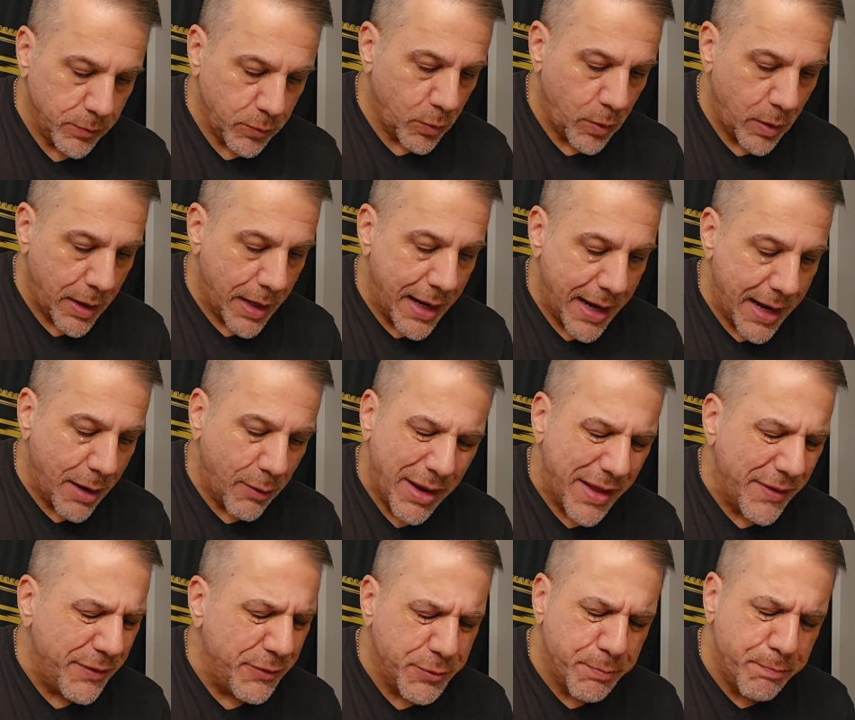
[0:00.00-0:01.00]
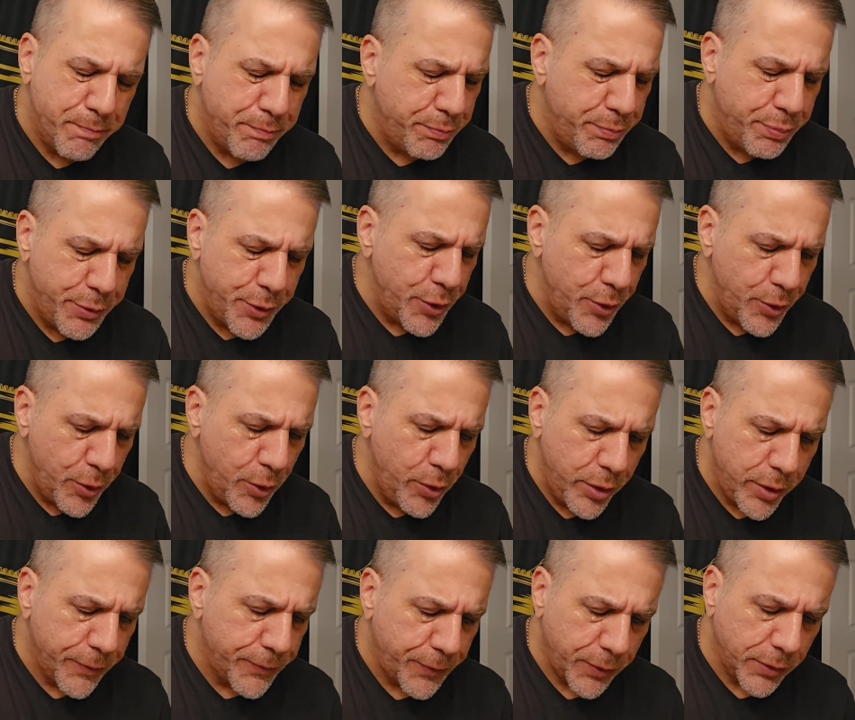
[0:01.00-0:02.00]
Wow, and
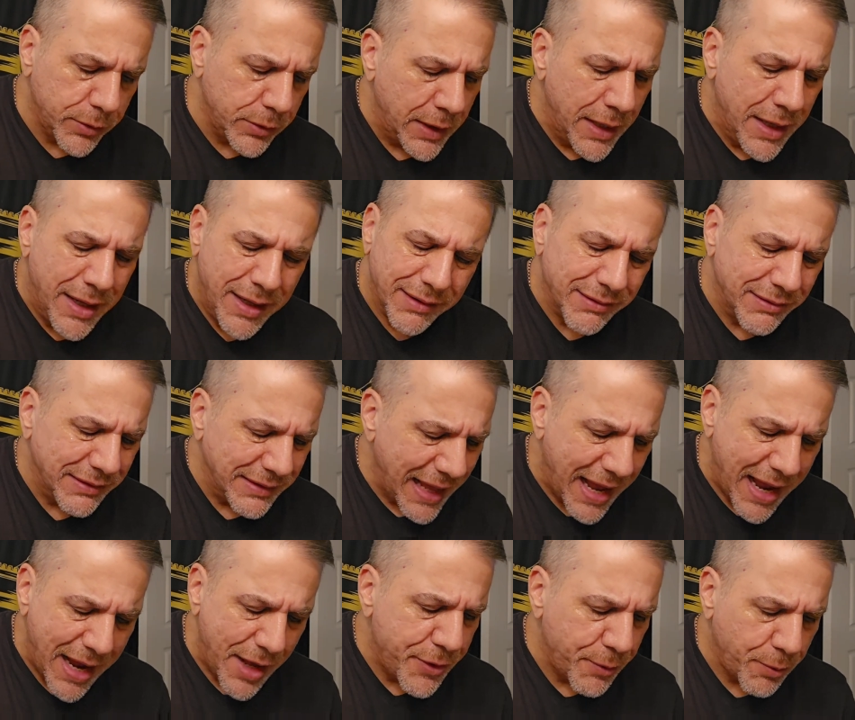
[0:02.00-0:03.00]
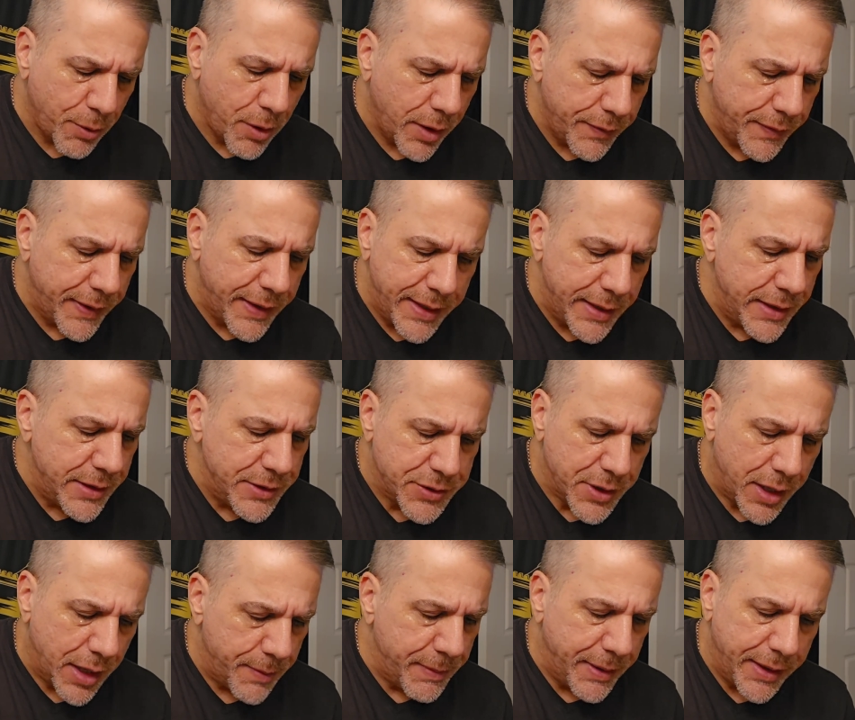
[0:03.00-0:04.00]
beautiful lather on these.
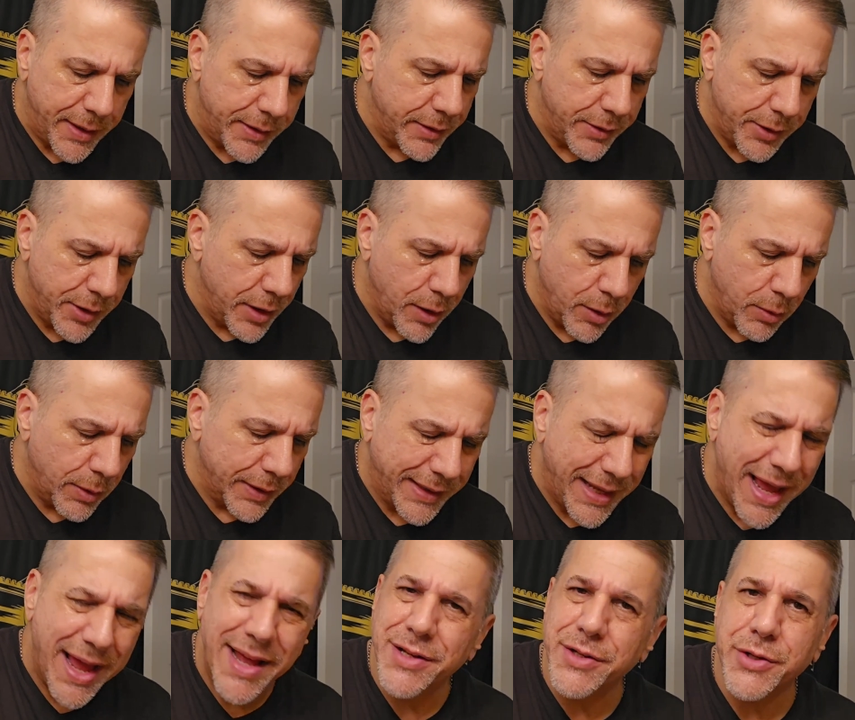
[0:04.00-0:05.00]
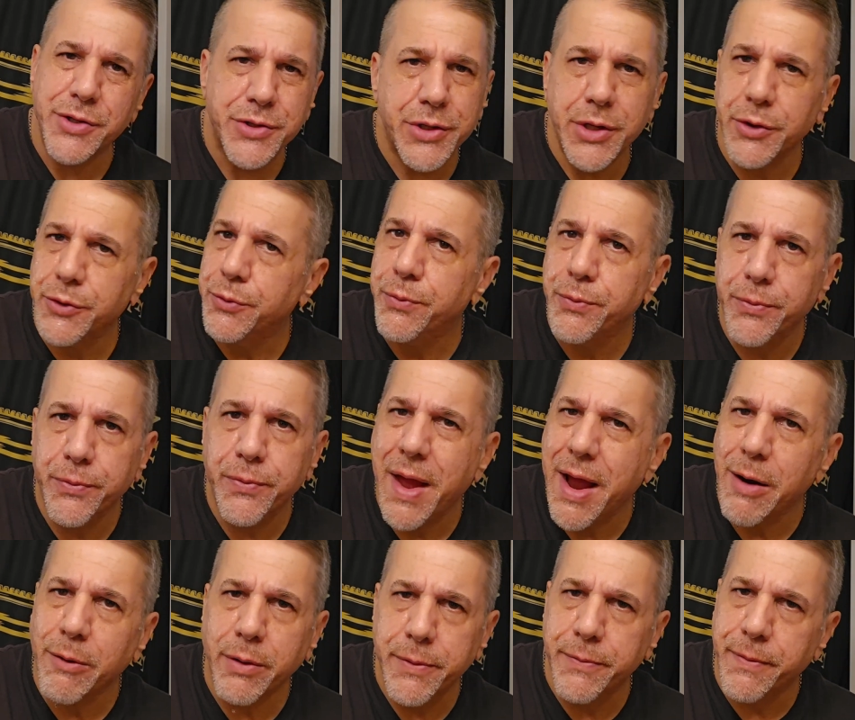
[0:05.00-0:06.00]
I mean, again, just does
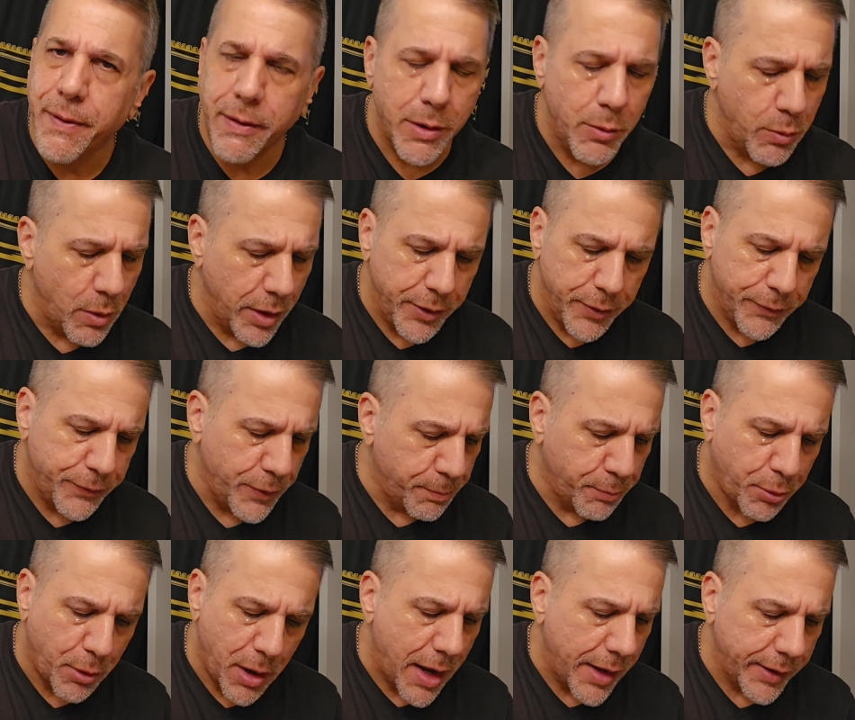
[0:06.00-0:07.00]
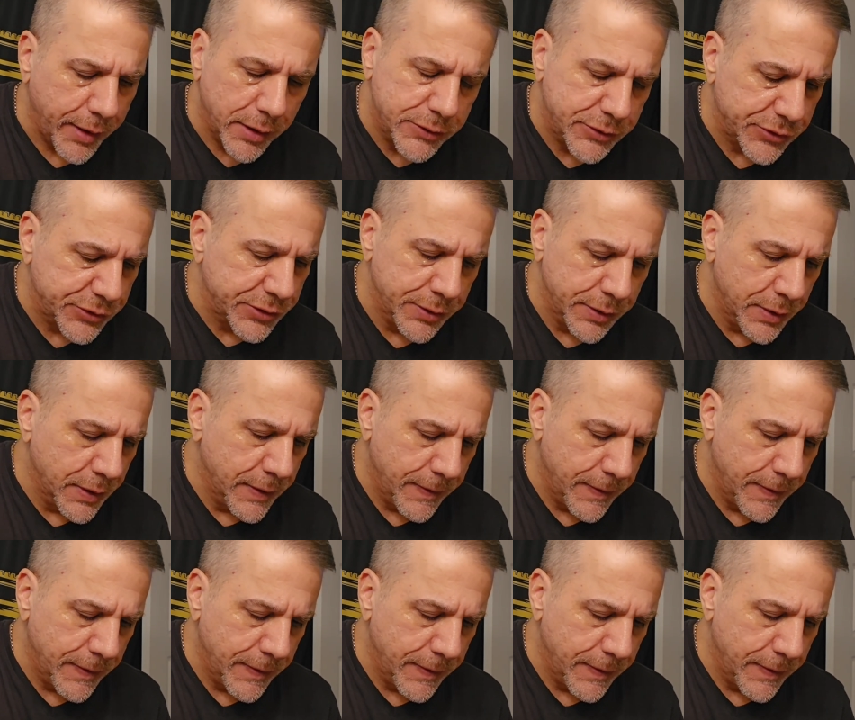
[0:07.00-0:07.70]
very, very wonderful products.